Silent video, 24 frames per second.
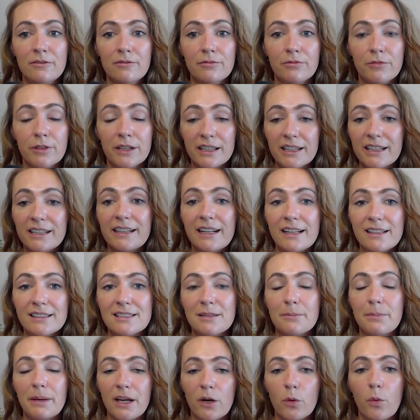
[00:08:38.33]
really need to
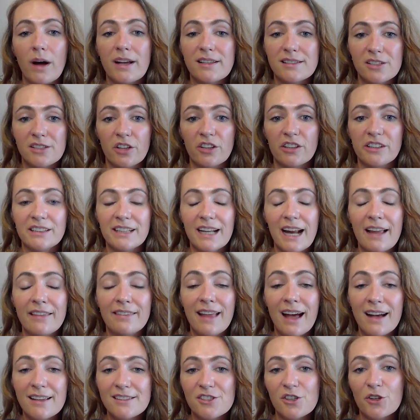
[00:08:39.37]
be quite solid. And
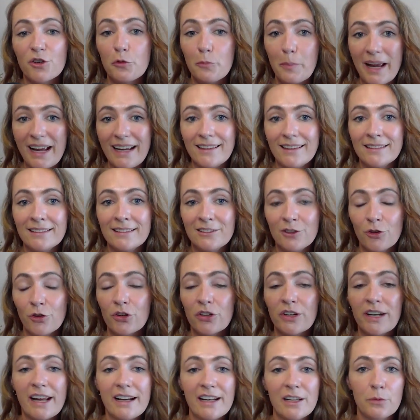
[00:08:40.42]
that's on me, not
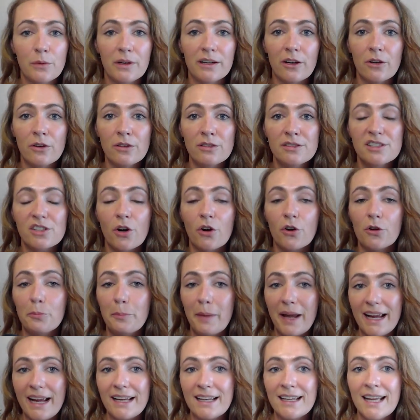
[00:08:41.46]
on anyone else, on
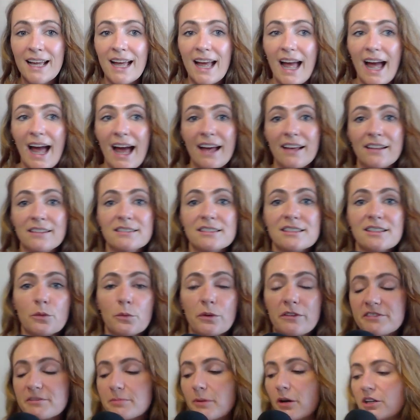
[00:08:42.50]
me. And
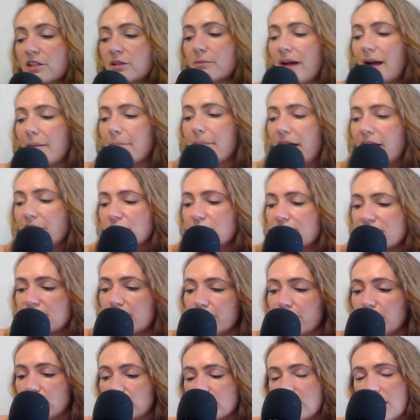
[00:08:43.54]
we've spoken about boundaries a
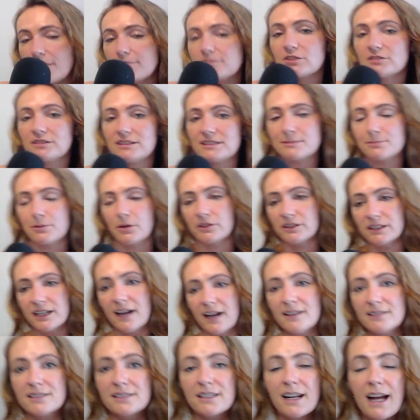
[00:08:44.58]
few times on these
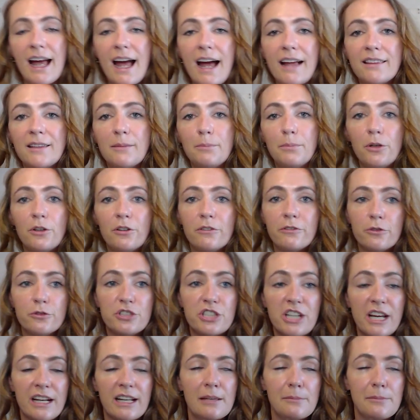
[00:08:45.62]
podcasts. And I had the beautiful
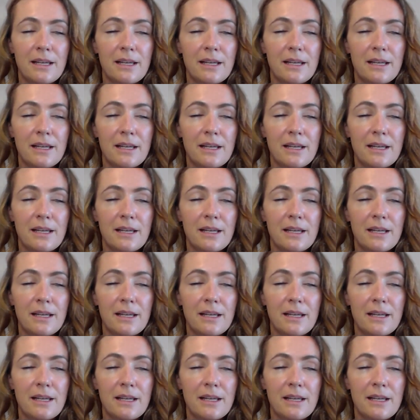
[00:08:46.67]
Jenny